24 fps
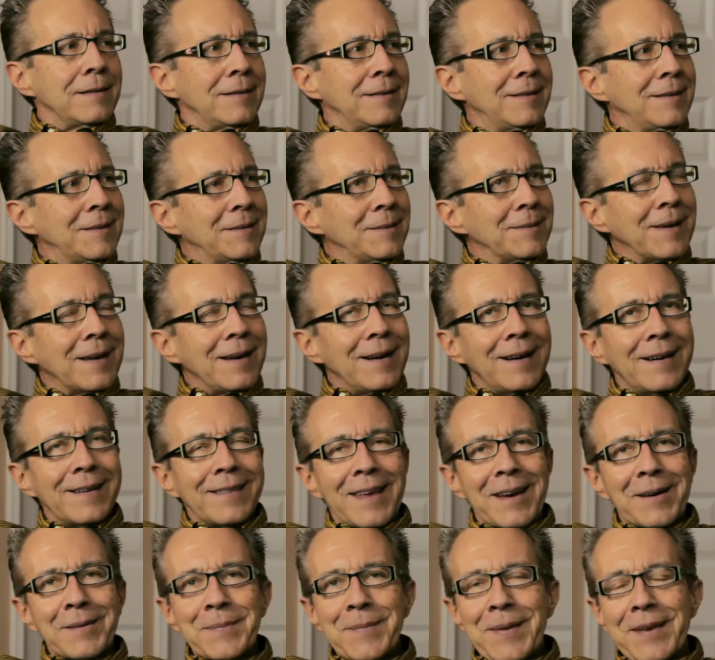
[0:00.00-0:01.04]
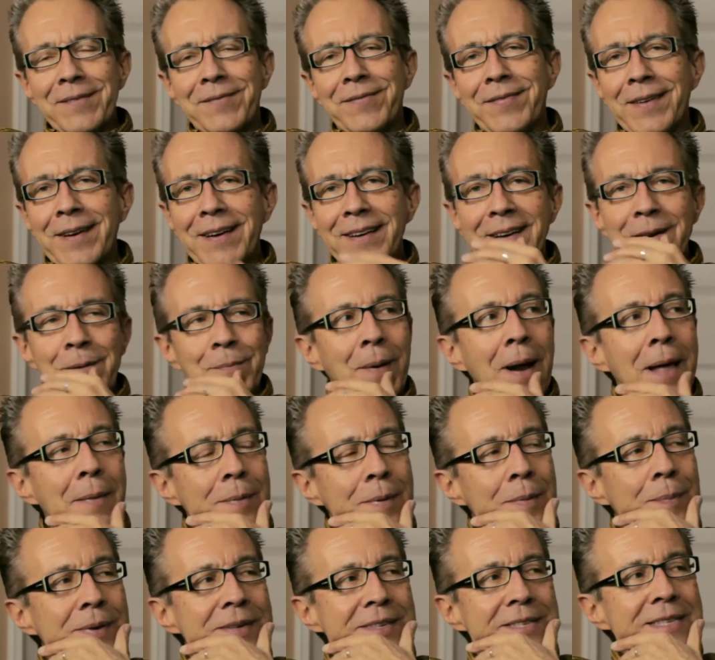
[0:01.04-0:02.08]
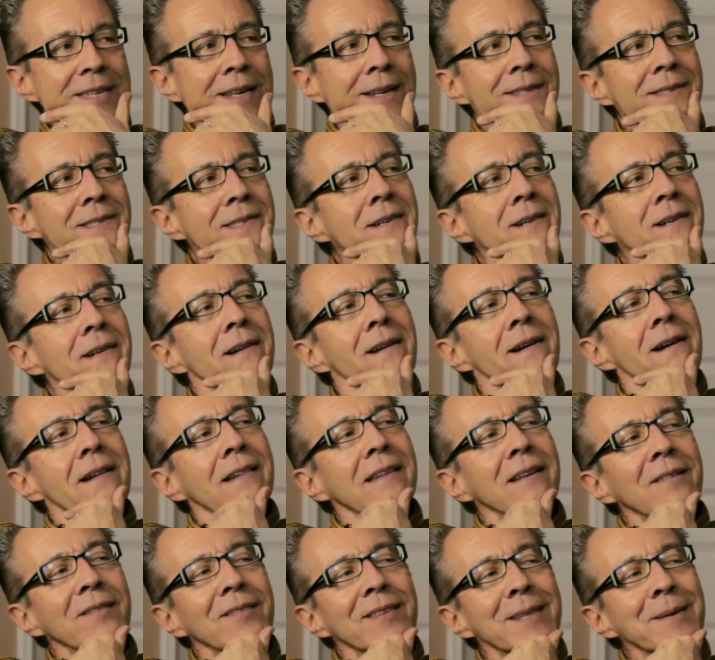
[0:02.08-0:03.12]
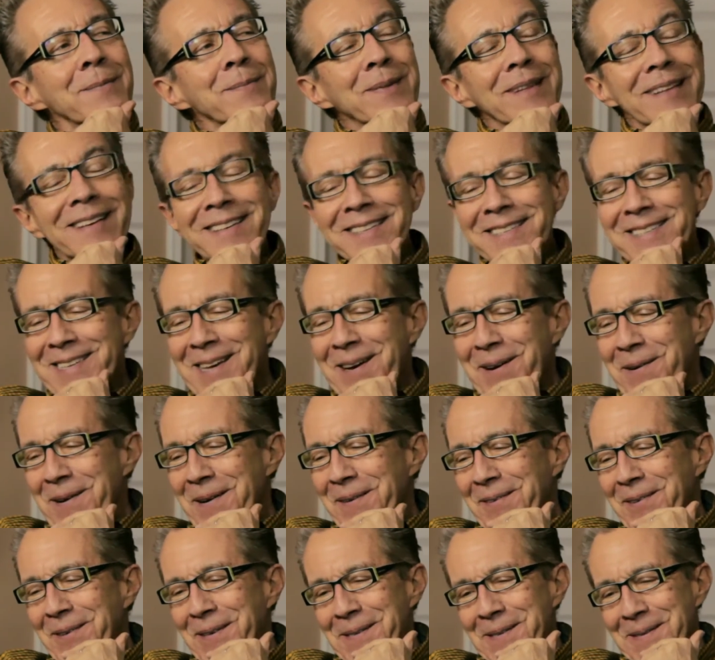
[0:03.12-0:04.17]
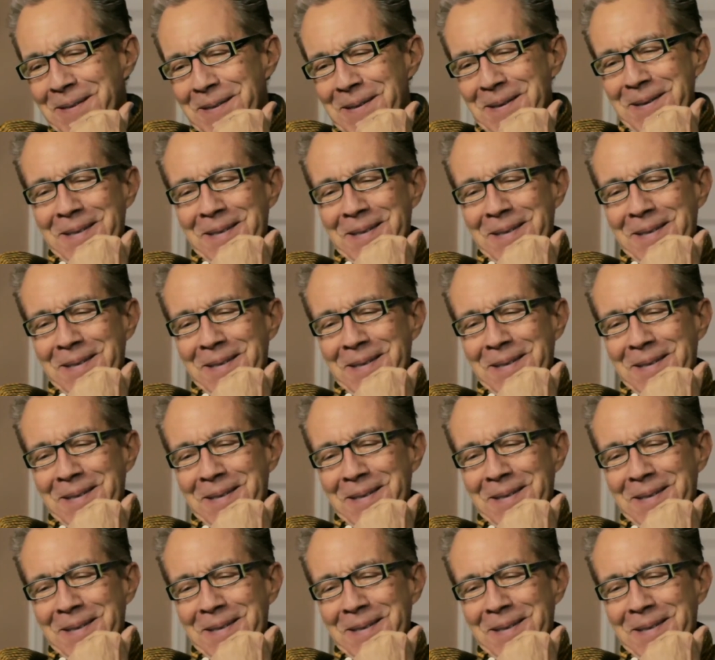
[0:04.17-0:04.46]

Oh God, that would be fun. It'd probably be censored all over the place. However.